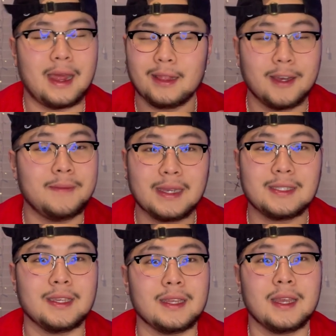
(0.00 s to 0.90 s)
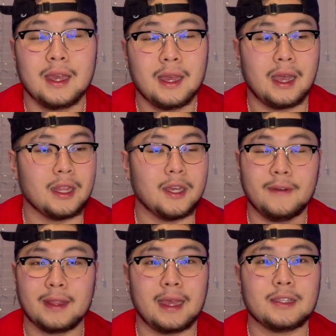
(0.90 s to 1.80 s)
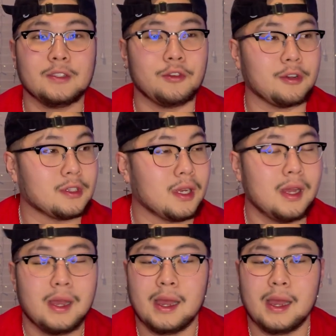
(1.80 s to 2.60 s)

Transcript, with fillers: I love my city. I love Atlanta, Georgia.